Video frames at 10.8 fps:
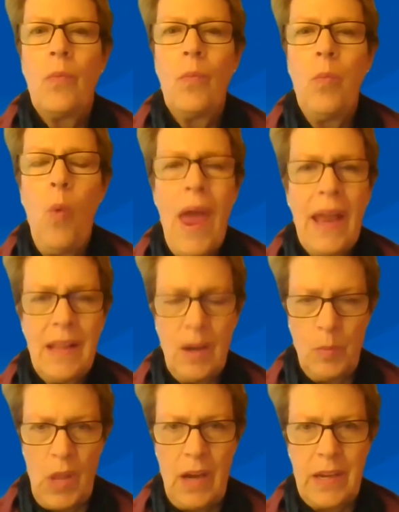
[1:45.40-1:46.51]
when they're
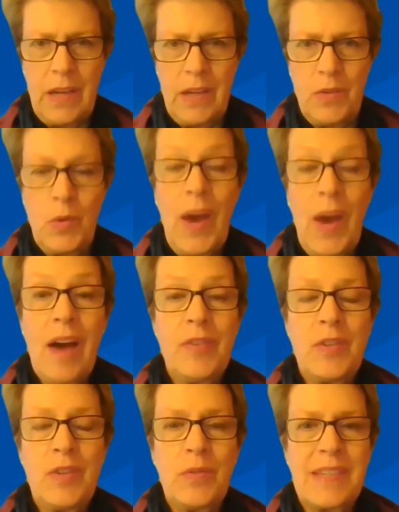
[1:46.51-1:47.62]
blocking you. You have
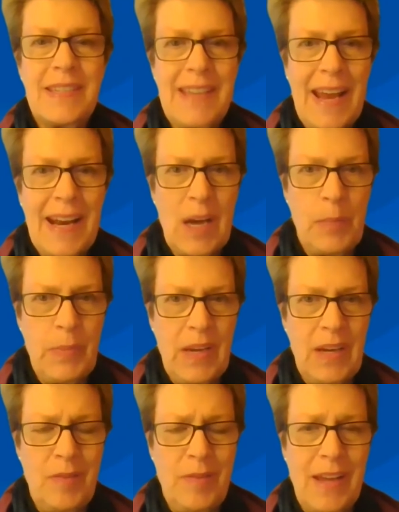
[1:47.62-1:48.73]
to set it up
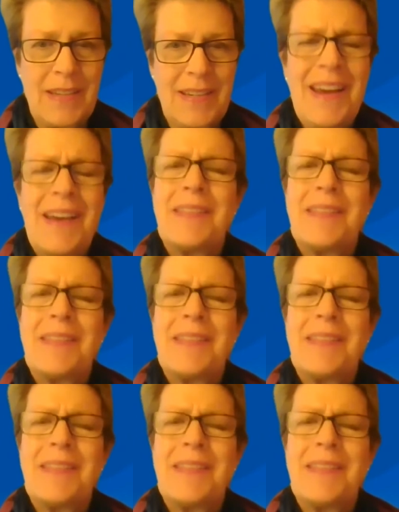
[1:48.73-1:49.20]
in advance.